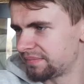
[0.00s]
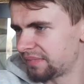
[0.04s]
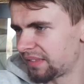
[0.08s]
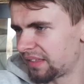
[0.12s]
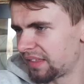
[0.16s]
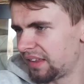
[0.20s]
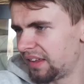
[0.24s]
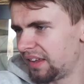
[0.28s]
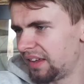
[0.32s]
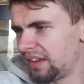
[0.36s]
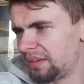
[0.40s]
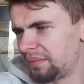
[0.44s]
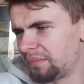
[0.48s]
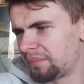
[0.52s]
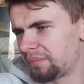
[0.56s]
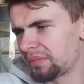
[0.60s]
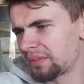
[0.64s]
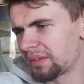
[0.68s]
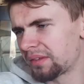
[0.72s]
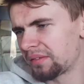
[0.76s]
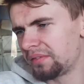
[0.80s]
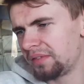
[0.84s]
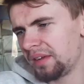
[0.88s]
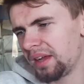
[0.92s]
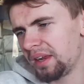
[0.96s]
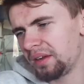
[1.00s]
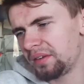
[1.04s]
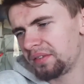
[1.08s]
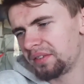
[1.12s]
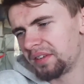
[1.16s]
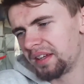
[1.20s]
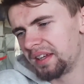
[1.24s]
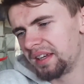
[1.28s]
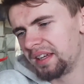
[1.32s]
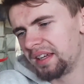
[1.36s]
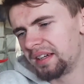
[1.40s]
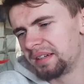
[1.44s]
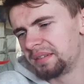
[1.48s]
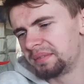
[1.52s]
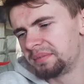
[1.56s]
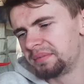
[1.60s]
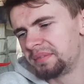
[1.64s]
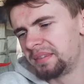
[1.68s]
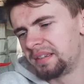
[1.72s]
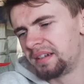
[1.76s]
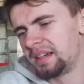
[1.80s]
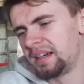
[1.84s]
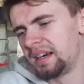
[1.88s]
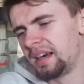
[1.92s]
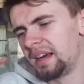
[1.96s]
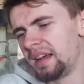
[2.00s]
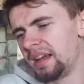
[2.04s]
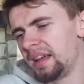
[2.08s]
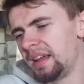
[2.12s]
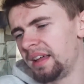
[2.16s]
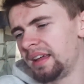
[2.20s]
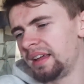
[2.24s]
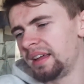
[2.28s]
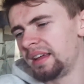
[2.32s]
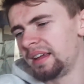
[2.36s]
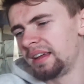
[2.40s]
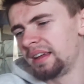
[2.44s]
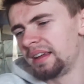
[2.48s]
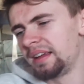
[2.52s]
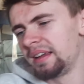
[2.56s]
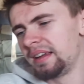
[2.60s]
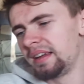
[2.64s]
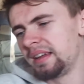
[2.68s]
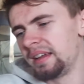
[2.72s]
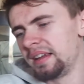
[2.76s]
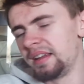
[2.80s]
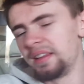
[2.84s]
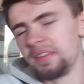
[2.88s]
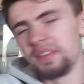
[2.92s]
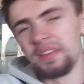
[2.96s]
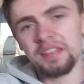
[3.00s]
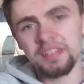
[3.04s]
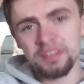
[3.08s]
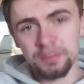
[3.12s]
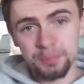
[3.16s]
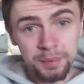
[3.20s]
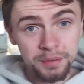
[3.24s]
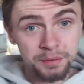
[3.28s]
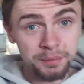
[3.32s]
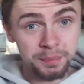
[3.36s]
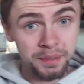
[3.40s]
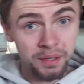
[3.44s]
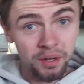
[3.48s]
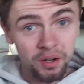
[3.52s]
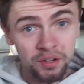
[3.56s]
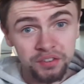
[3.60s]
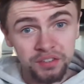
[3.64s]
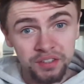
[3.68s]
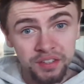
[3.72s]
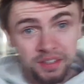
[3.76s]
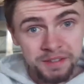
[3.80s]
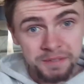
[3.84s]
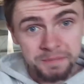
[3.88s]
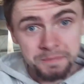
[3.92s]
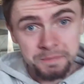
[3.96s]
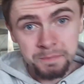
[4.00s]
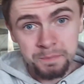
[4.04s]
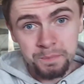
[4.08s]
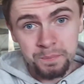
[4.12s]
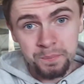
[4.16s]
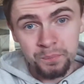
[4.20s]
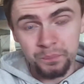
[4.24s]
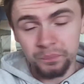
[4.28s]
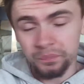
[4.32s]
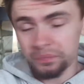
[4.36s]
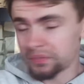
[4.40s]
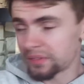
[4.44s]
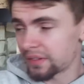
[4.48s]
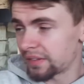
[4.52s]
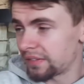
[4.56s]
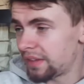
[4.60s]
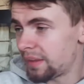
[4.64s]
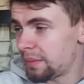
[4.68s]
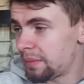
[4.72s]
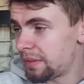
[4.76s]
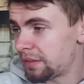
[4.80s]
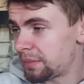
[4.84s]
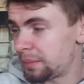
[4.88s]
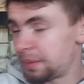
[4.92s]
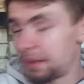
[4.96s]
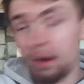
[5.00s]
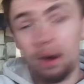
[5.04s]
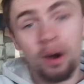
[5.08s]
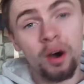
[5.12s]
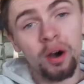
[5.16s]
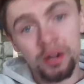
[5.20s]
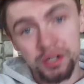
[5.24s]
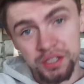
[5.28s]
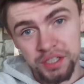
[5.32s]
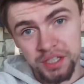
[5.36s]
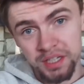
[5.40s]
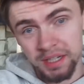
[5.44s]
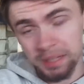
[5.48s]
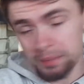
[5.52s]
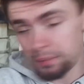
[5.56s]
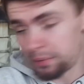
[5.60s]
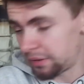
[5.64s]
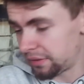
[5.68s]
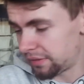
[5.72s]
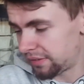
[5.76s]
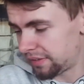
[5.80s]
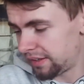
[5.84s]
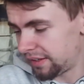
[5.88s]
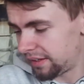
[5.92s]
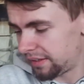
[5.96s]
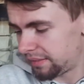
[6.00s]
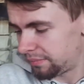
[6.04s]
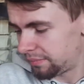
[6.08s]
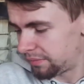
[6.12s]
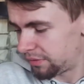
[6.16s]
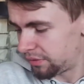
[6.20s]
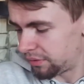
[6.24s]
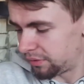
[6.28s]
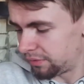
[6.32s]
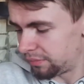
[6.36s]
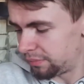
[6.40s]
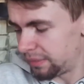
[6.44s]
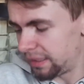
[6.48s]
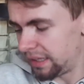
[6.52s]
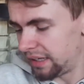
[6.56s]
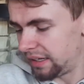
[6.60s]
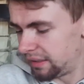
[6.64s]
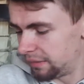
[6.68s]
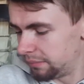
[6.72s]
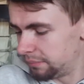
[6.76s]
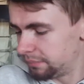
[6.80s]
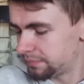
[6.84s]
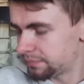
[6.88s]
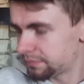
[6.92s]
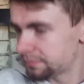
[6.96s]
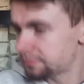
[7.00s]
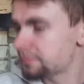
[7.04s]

That fell off earlier. This is meant to be hotter. They're meant to be a hot chili, whereas they're sort of medium.